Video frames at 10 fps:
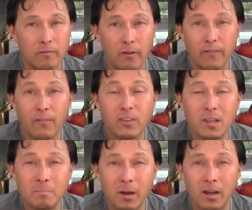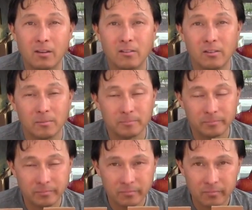for fifteen bucks.
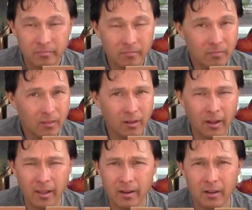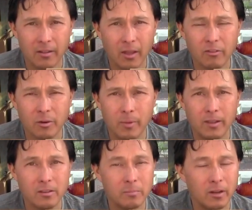And uh, that was
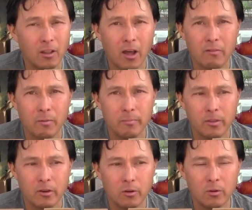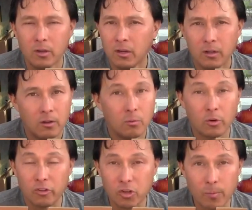amazing, but a lot of them, you know,
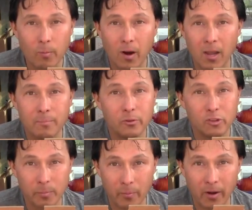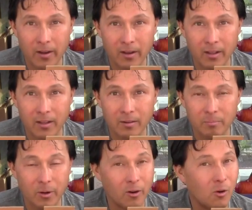we're super ripe, super ready to eat,
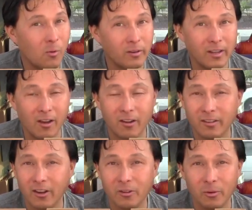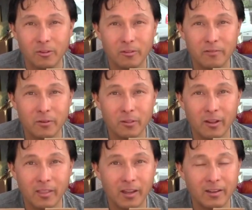but it all worked out because I actually went to a Fruit
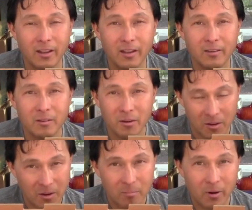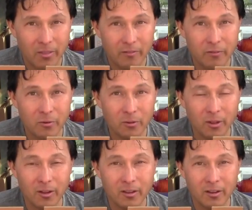Luck that day and brought the Fruit
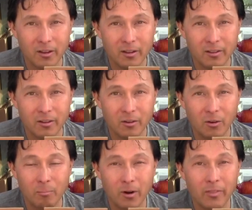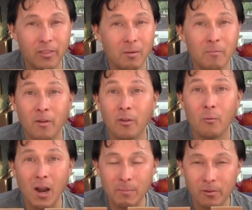Luck, uh, you know, brought them the
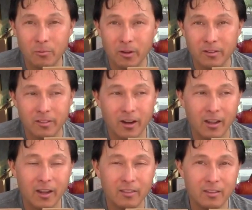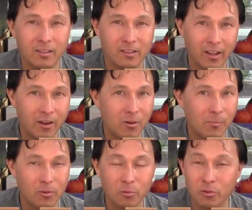ripest ones, and then I got to eat the second
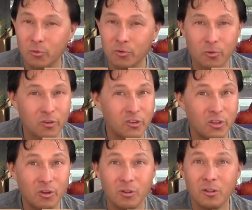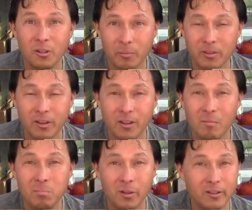ripest ones, which were still, let me tell
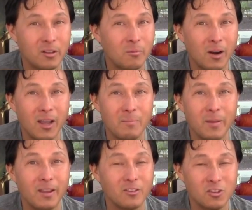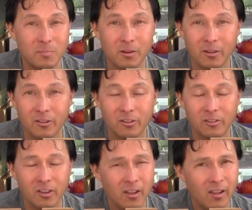you, plenty ripe and super
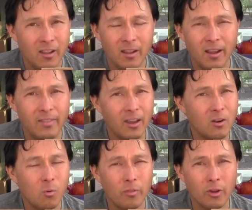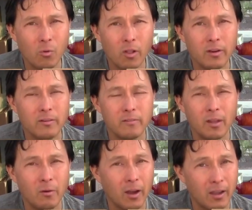delicious. And that the quality
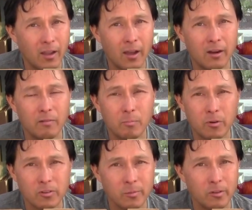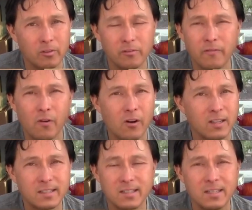that I got of the persimmons far
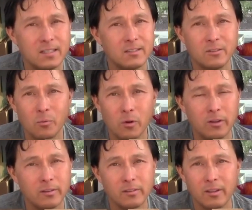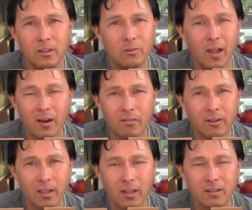exceeds the ones that you'd
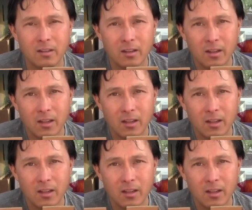ever get